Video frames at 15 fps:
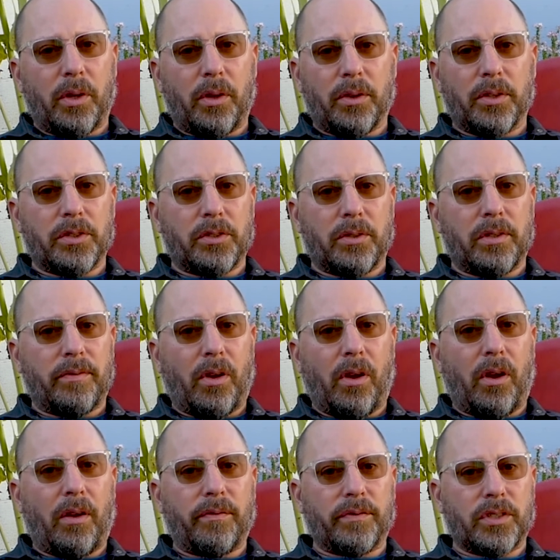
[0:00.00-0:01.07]
all those sort of
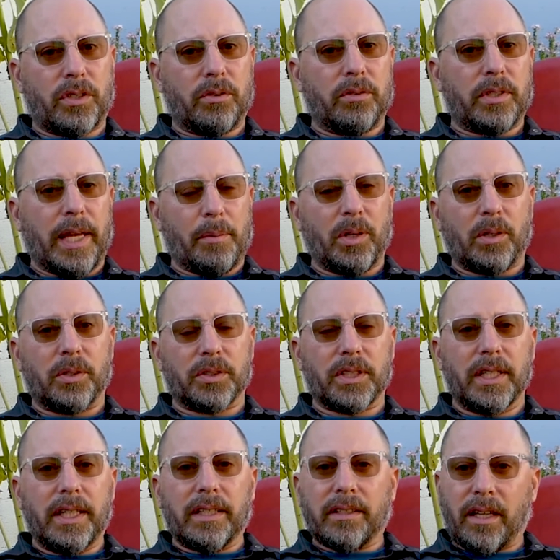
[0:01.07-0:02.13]
offshoot chemicals
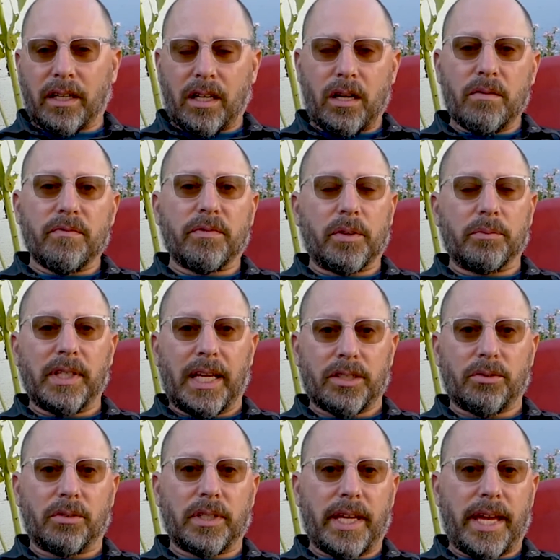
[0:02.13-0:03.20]
that come from
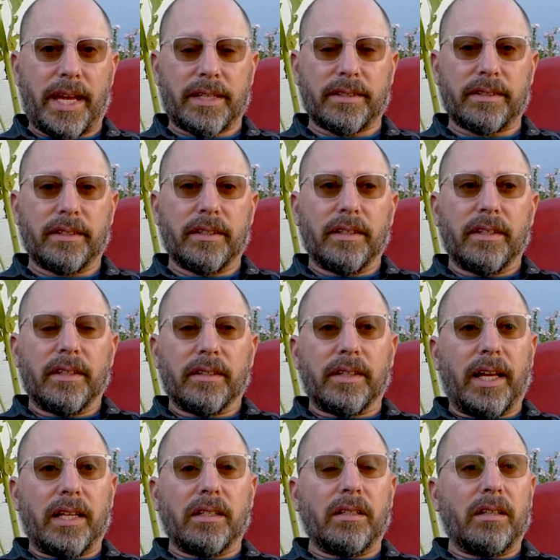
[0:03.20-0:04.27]
natural gas
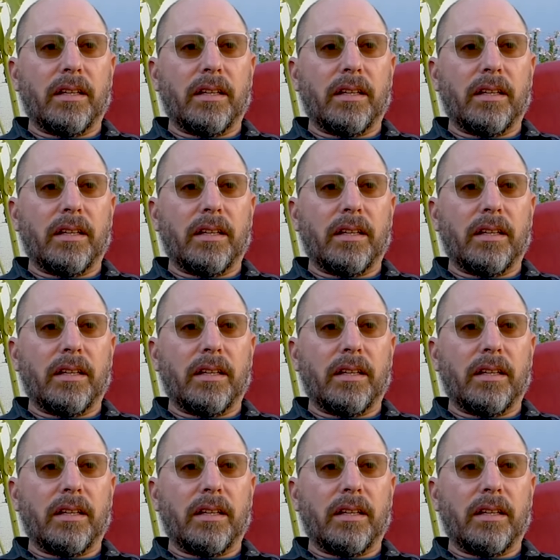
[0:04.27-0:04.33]
that